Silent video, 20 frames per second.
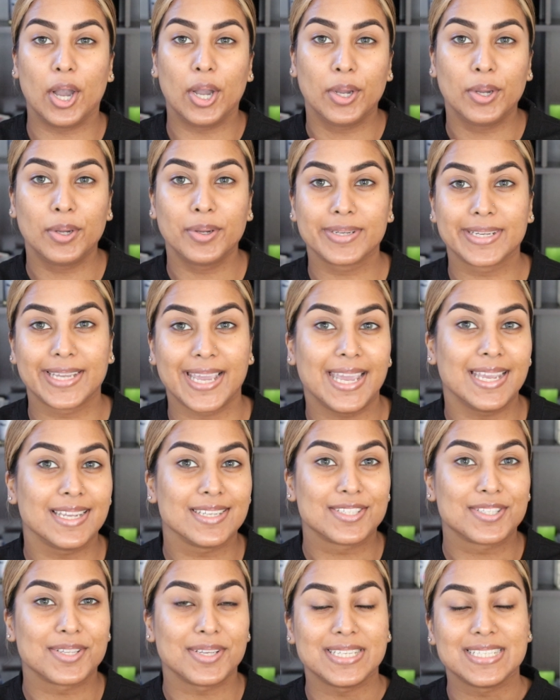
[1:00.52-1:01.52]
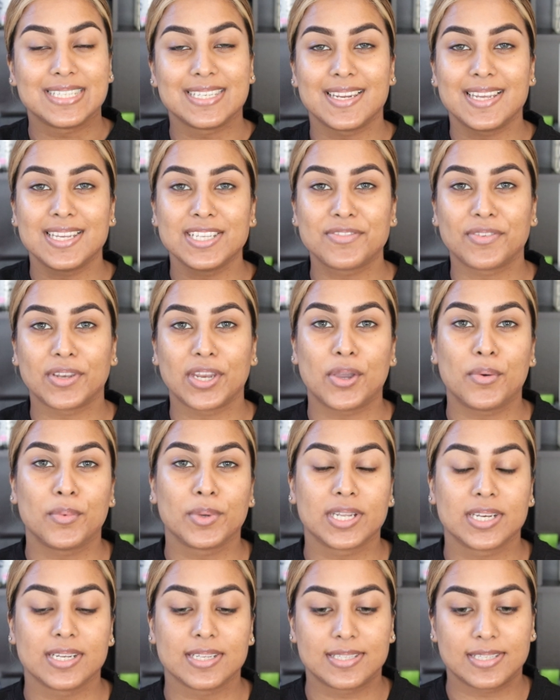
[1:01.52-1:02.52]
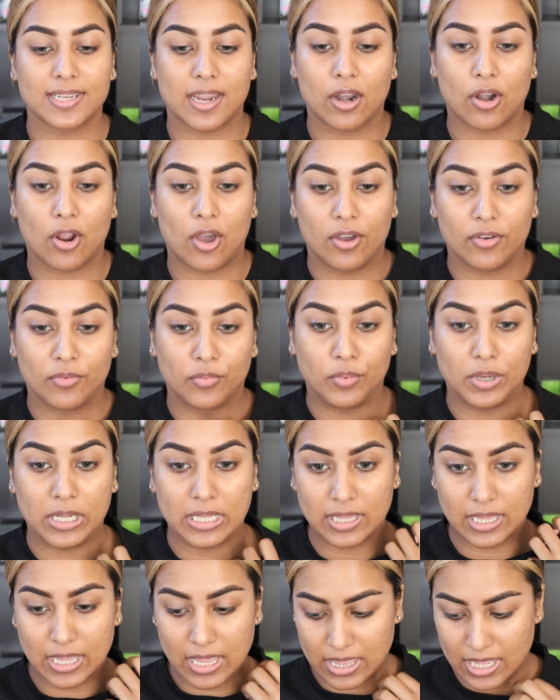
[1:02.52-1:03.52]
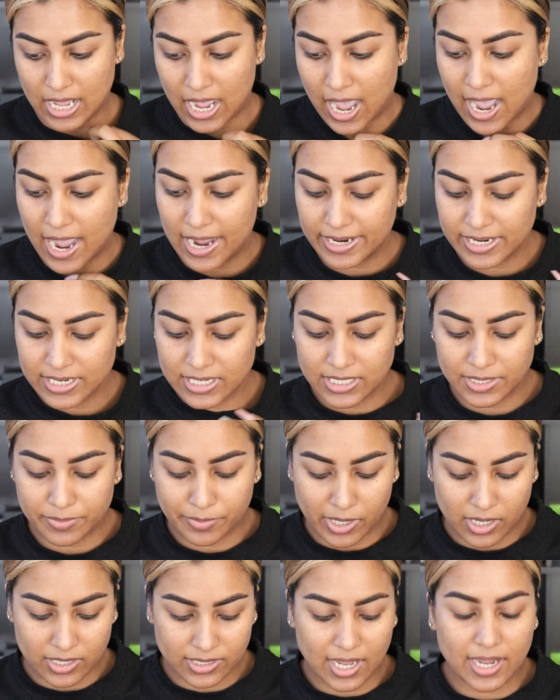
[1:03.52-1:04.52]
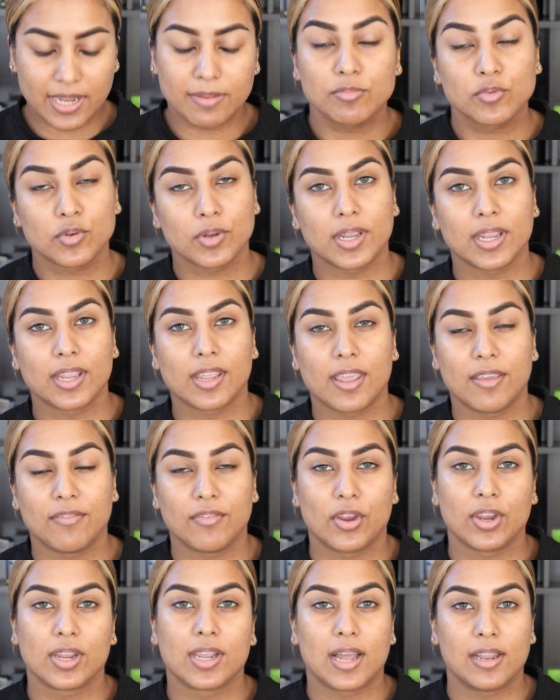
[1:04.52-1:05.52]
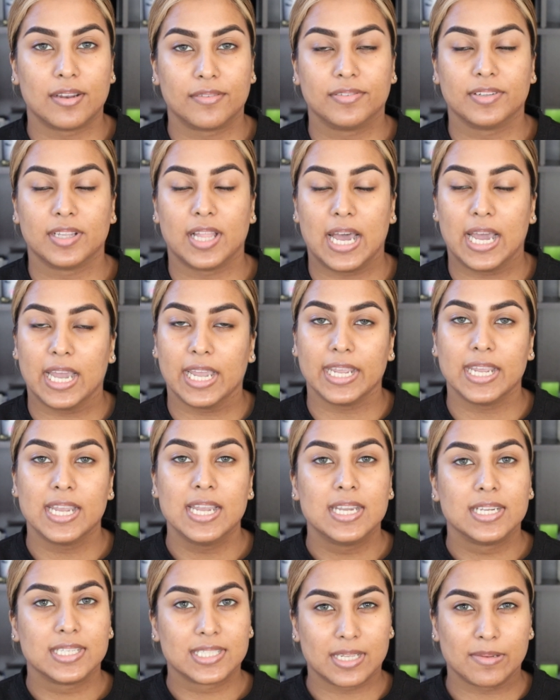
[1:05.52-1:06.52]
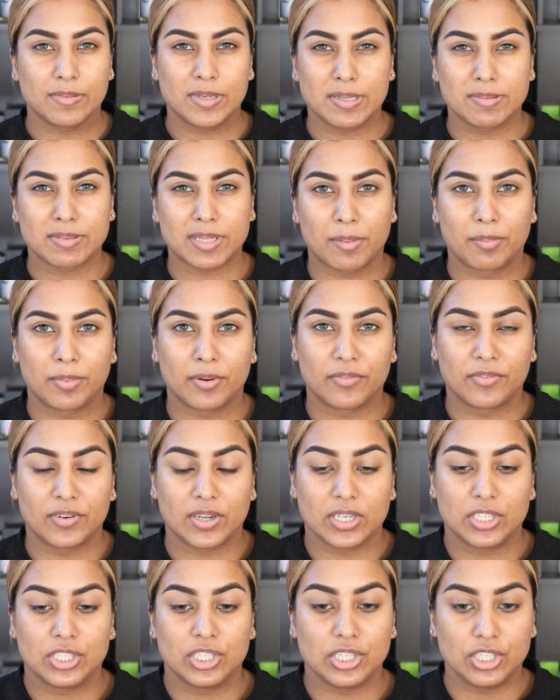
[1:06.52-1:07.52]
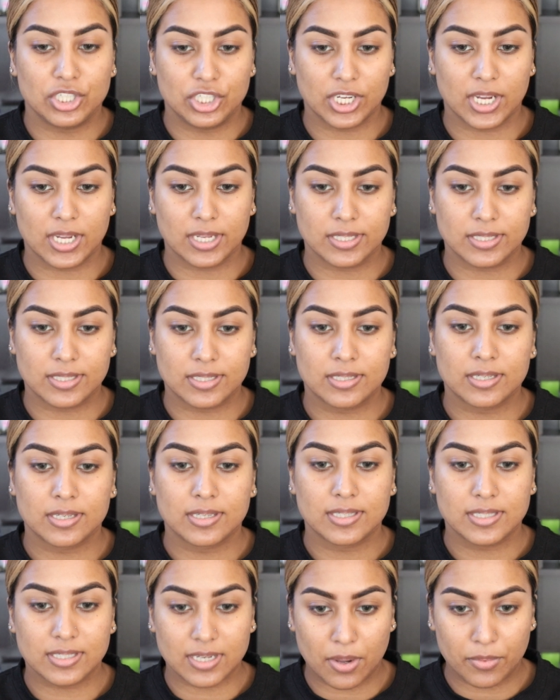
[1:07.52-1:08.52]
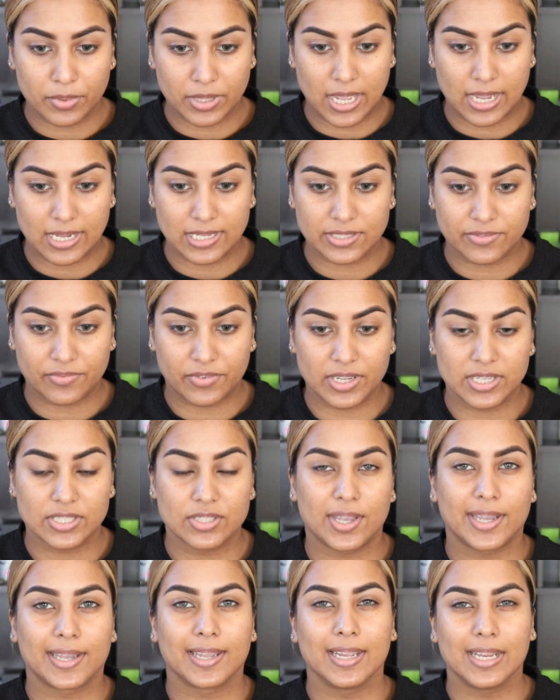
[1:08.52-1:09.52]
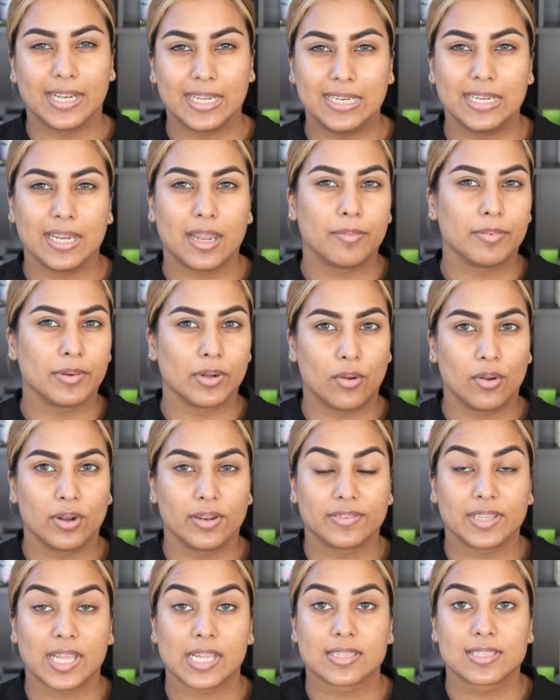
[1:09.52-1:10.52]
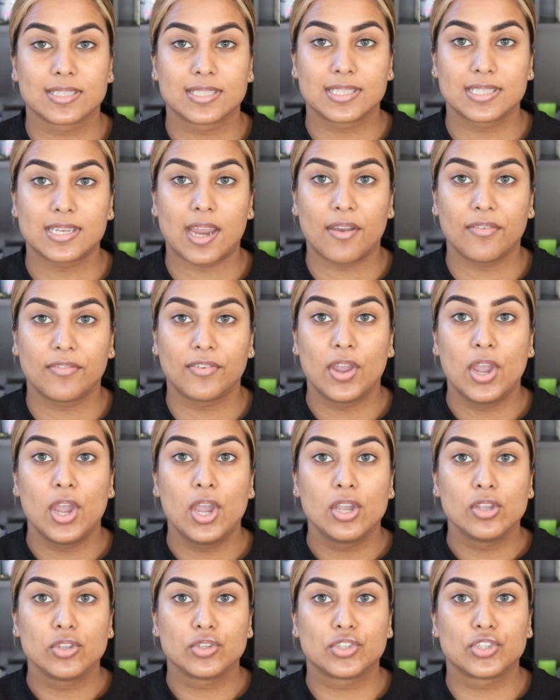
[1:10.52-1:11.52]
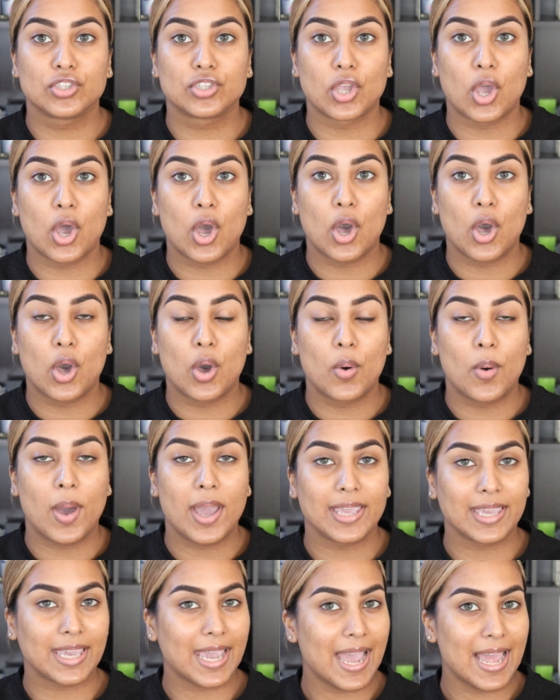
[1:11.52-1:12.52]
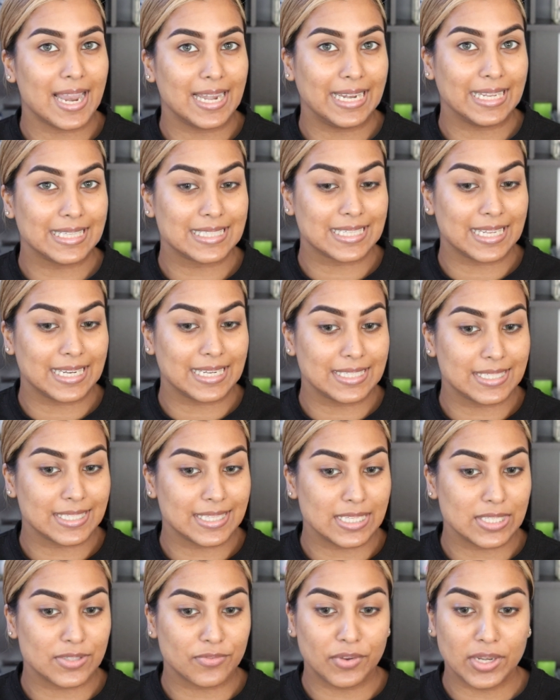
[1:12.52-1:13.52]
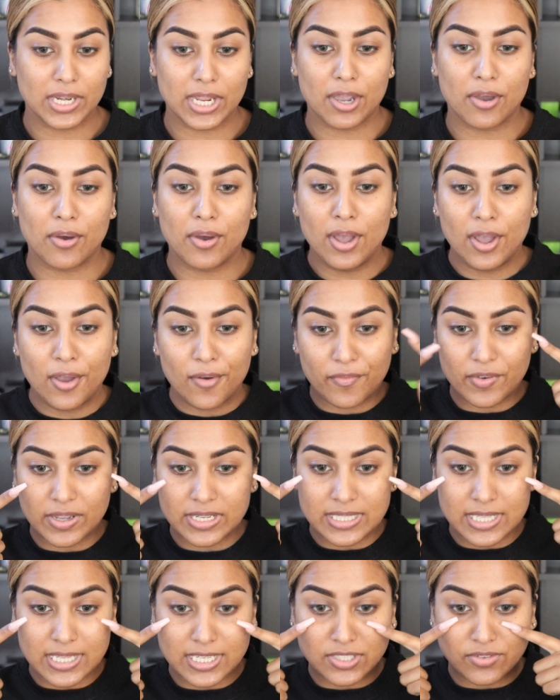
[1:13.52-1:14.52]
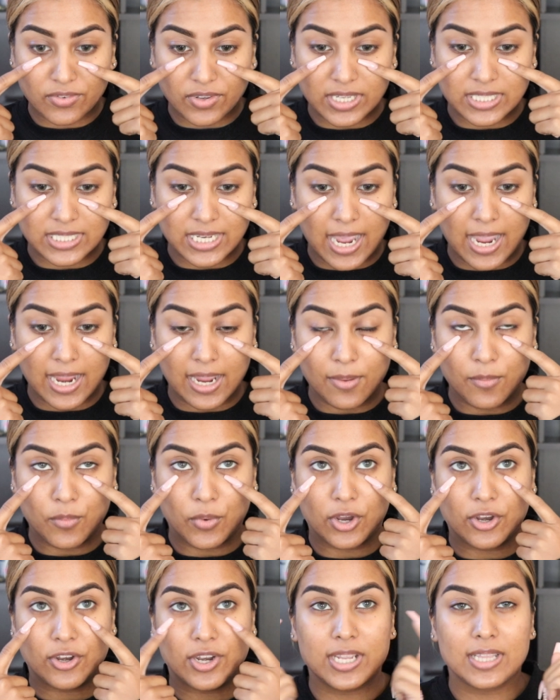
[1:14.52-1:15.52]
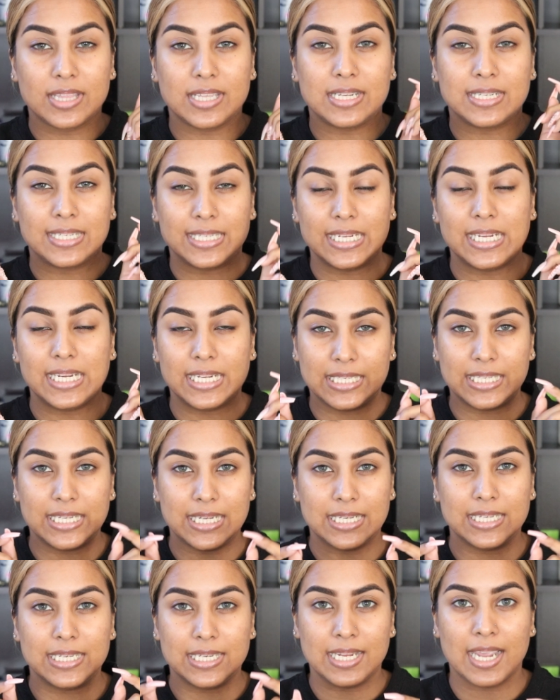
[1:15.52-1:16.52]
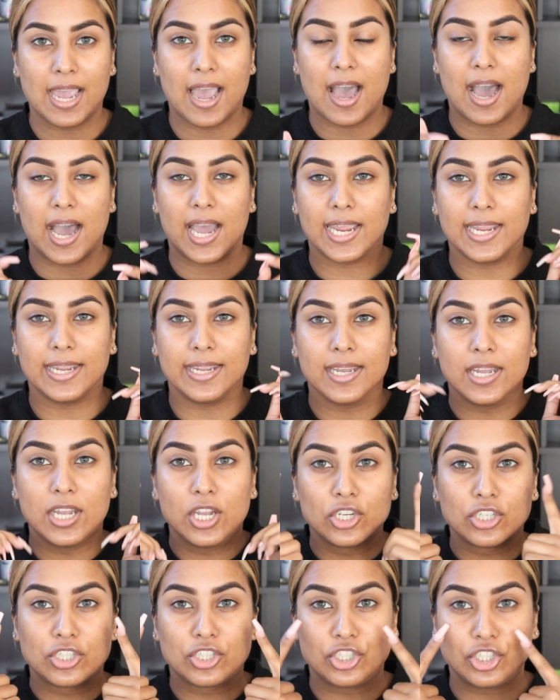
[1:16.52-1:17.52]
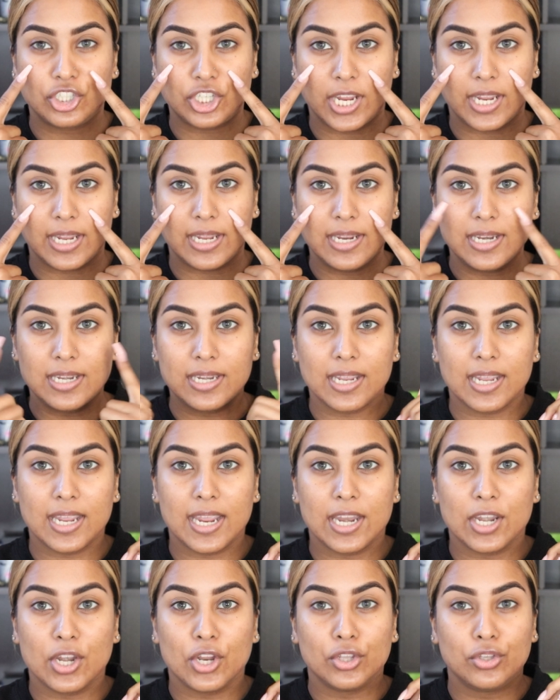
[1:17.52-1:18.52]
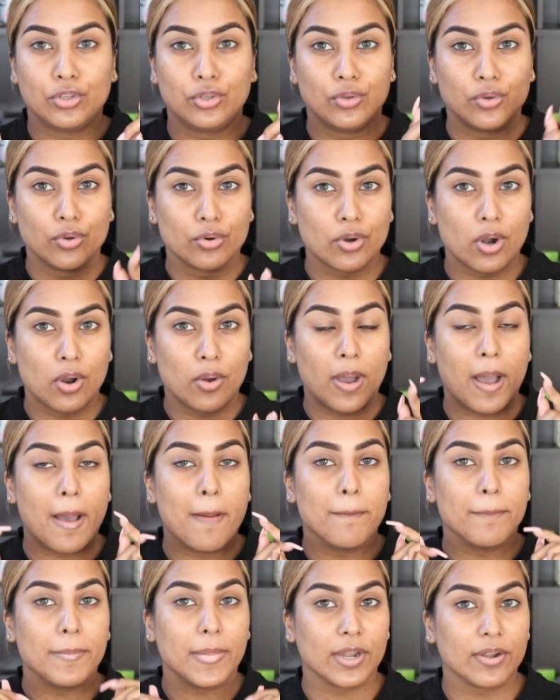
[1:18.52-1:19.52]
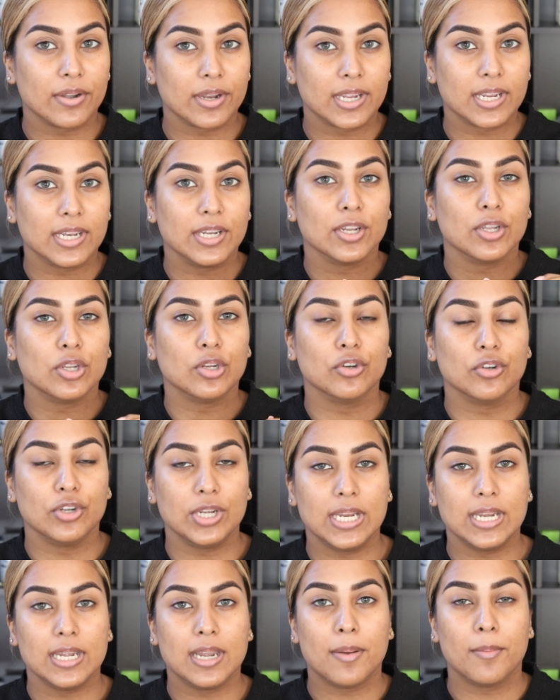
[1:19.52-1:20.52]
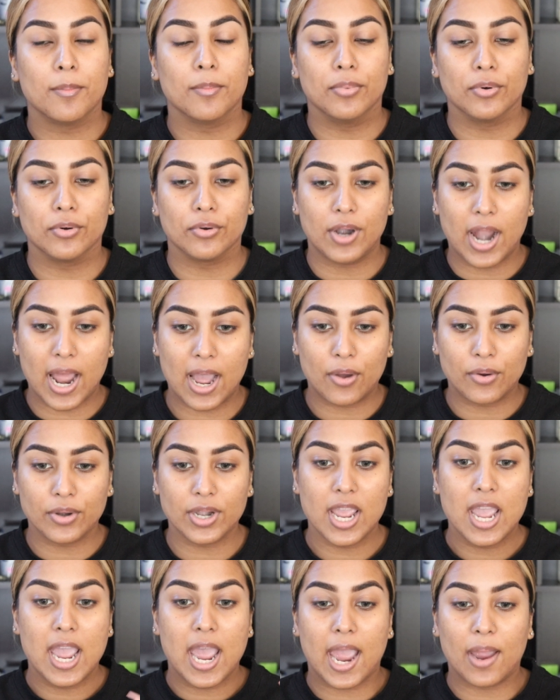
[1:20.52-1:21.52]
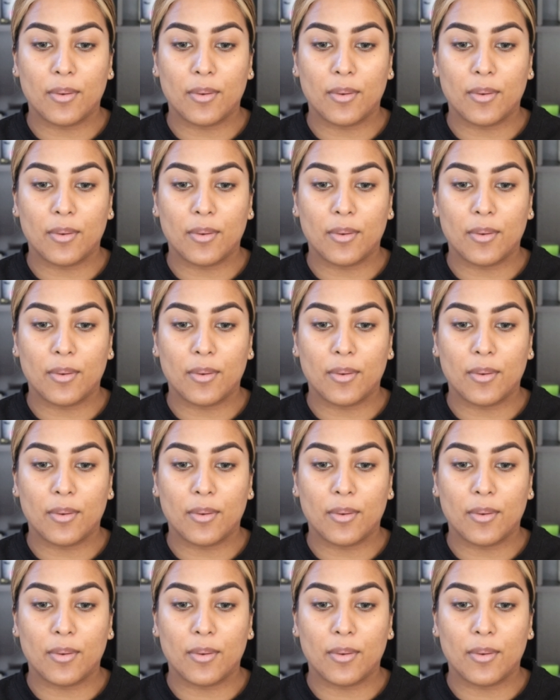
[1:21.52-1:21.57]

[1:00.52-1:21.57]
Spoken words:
Okay, so in today's video we're gonna start off with the eyes because I am doing a very colorful eye. Sometimes I prefer to just start with the eyes first so I can clean up and all of that stuff. So yeah, let's get into this video. First things first, I am wearing the TTDI shade in Euro American Green Brown.